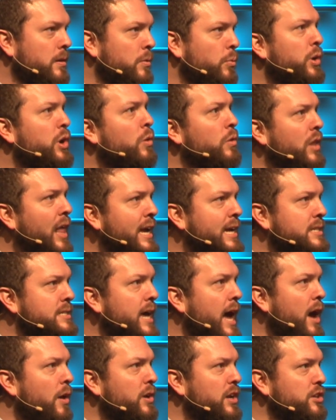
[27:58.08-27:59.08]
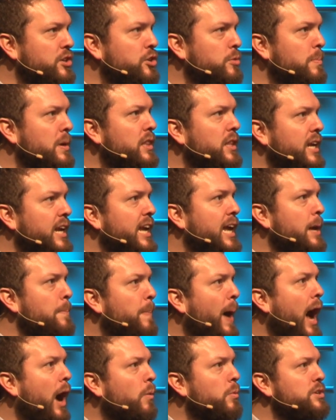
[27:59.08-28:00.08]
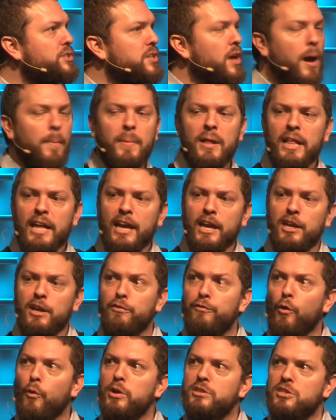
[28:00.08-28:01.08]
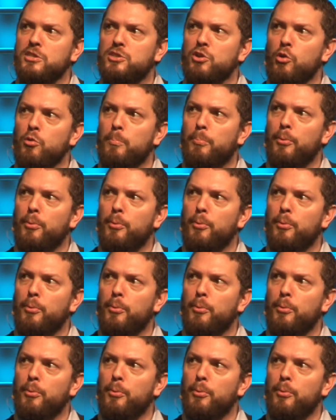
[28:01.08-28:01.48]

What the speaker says: We don't lay it down in humility. He powers up. He avoids his own